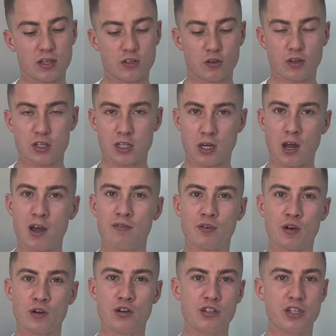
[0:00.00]
So there's a lot of
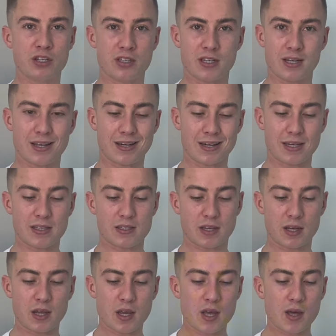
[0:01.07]
urgency in
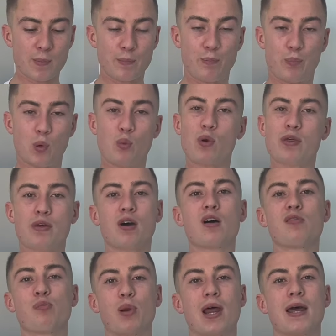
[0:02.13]
leasing. But with
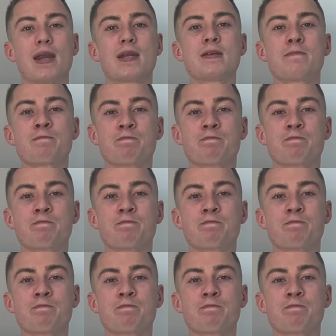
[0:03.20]
off plan,